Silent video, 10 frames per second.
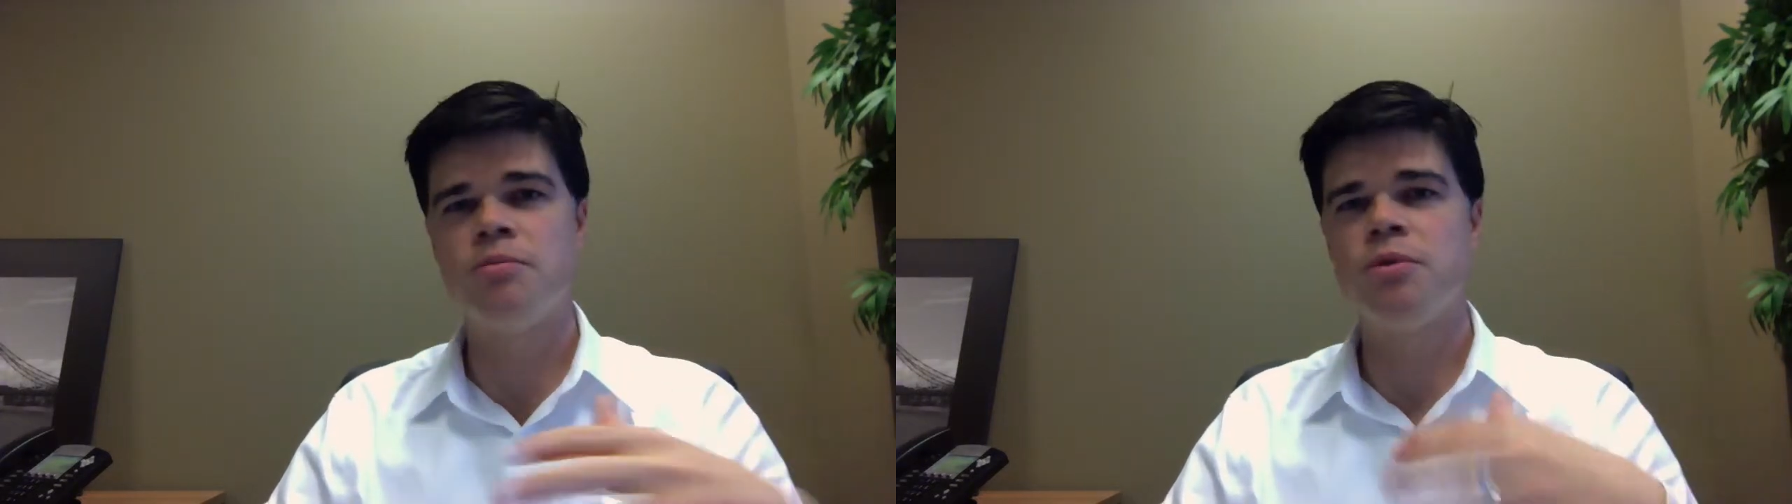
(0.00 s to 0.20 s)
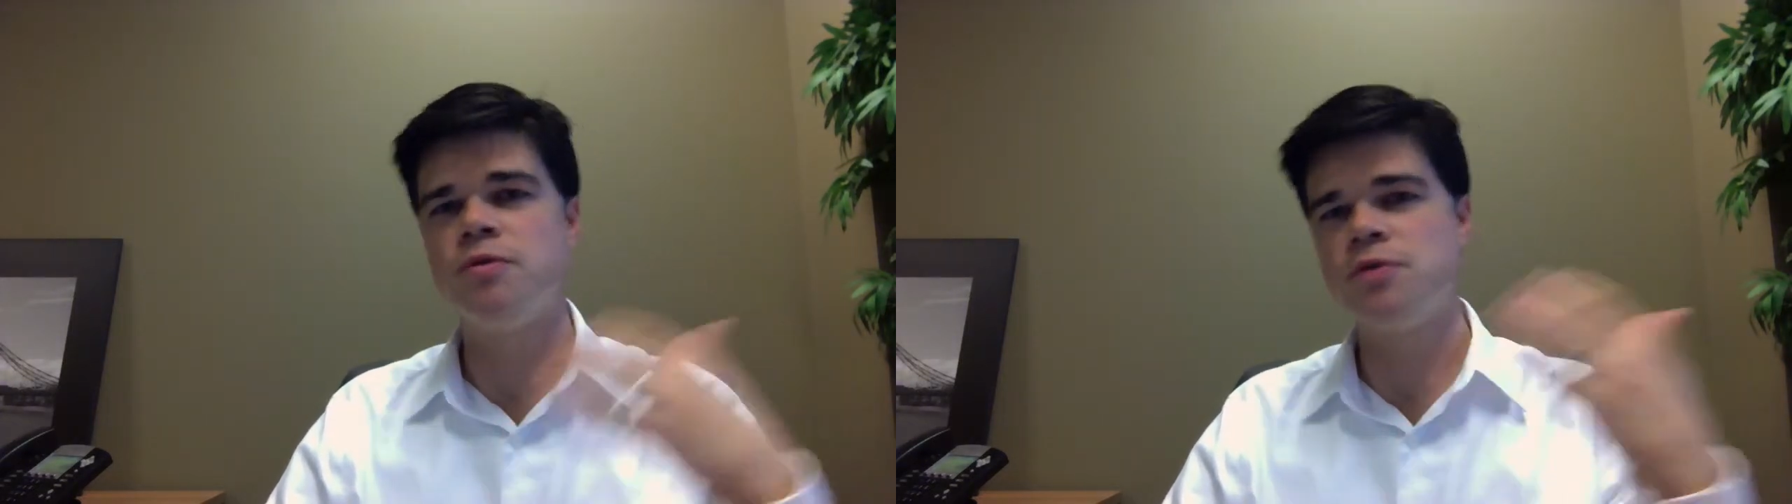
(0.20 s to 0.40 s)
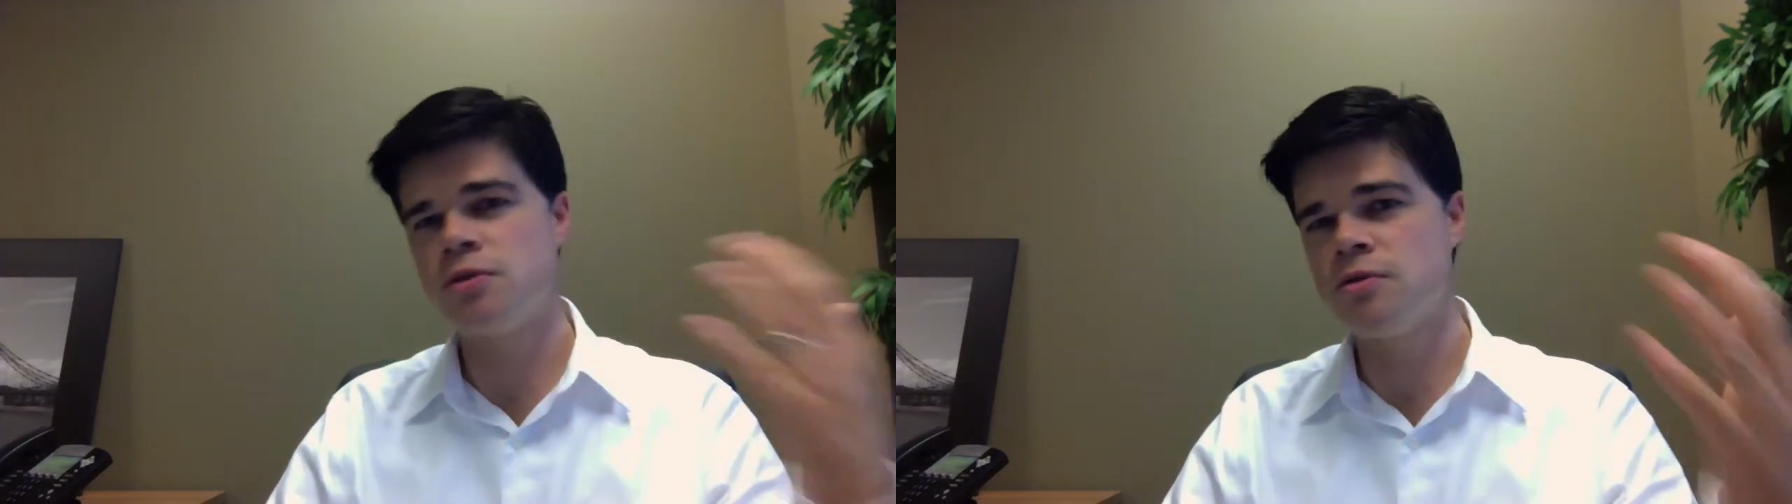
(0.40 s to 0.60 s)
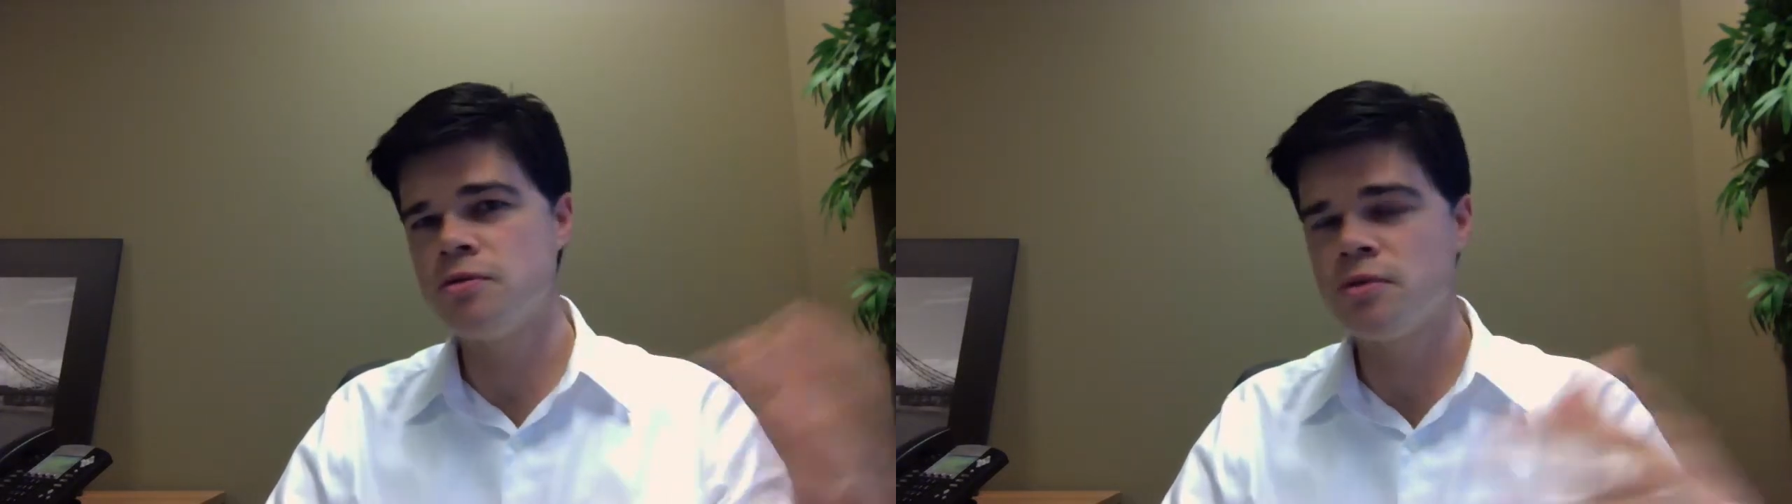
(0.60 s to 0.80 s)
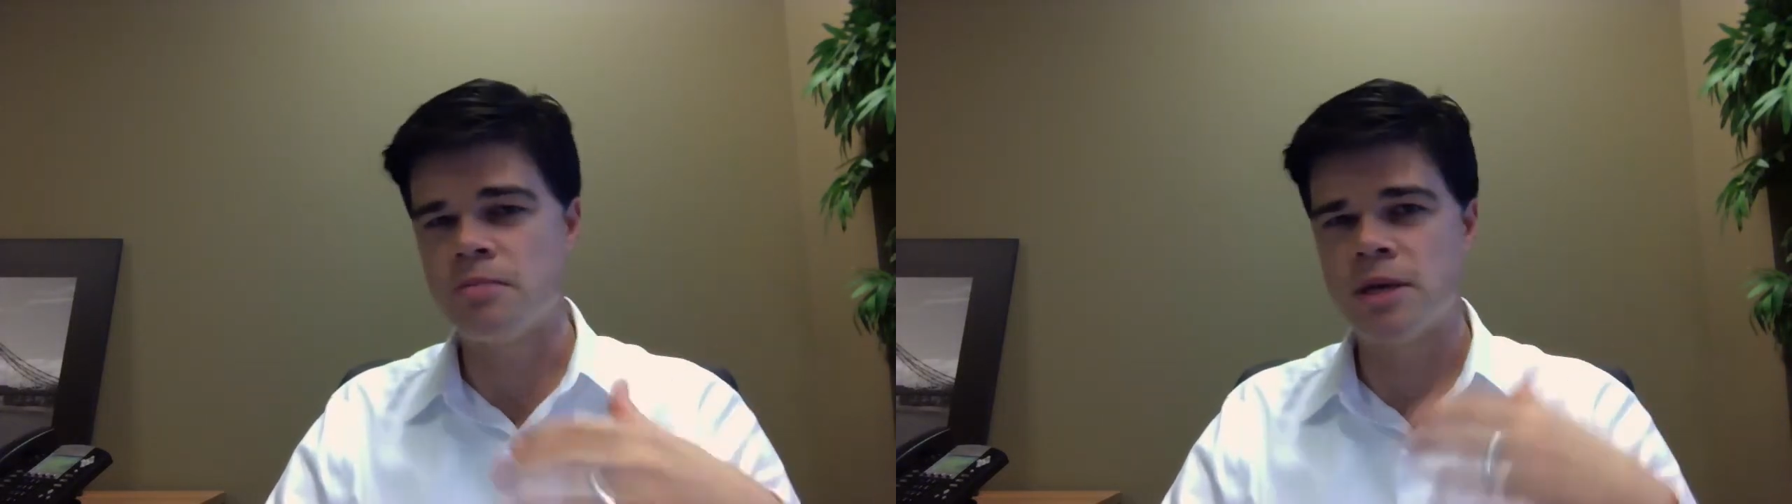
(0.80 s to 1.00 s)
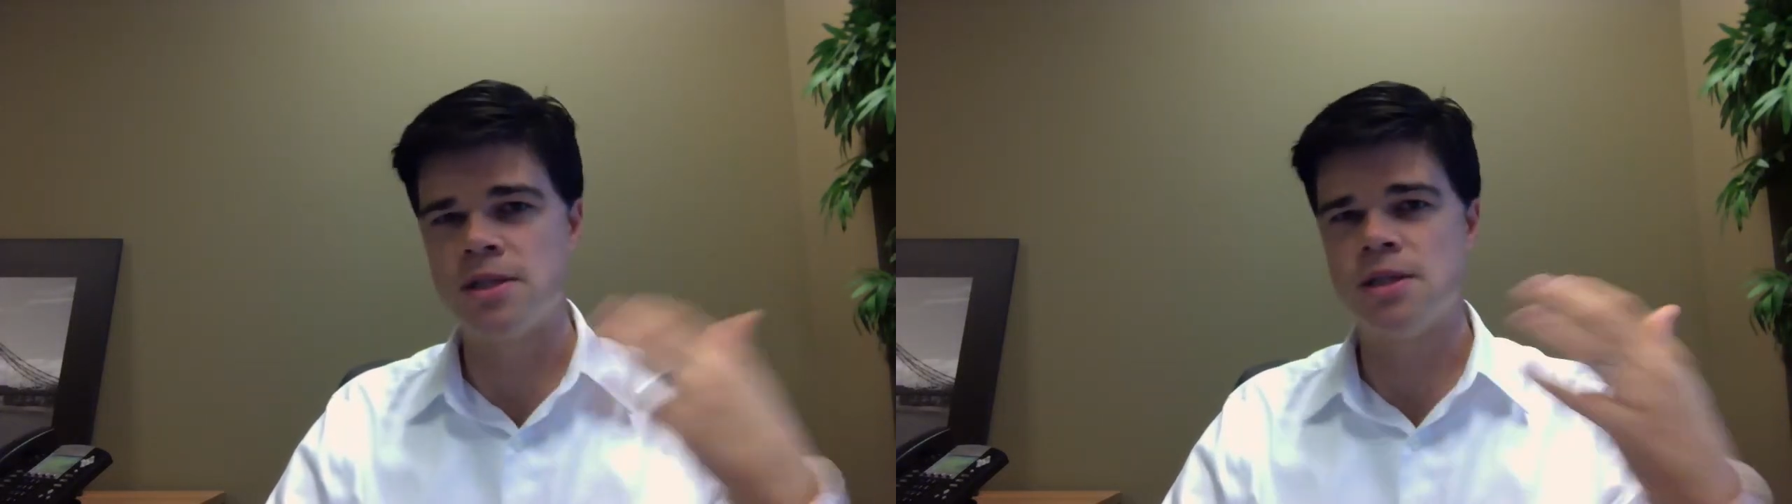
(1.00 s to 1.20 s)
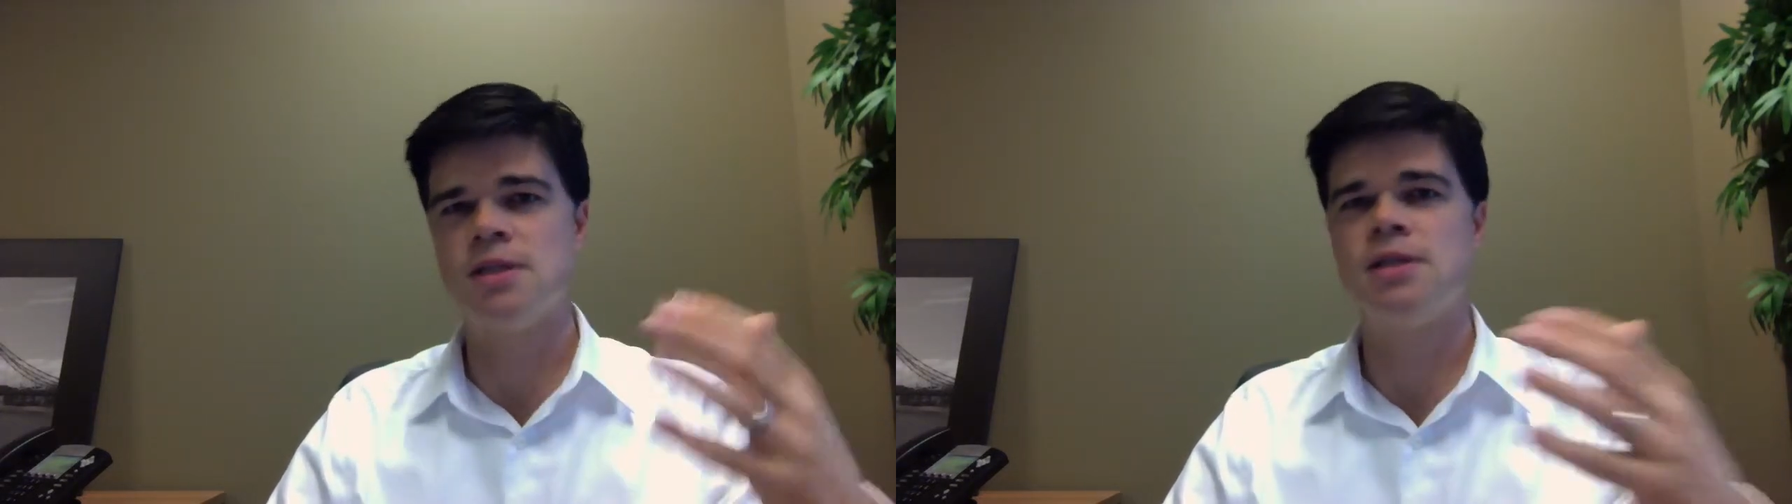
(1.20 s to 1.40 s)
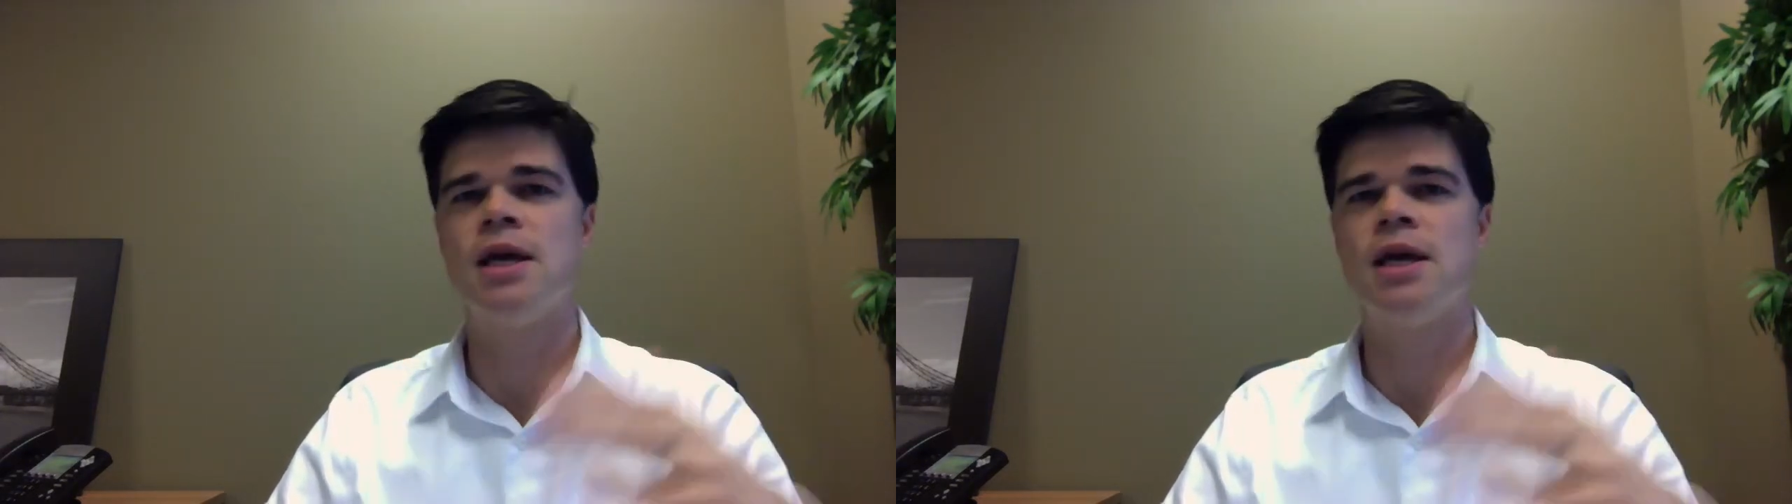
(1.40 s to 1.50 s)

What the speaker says: moves through the business,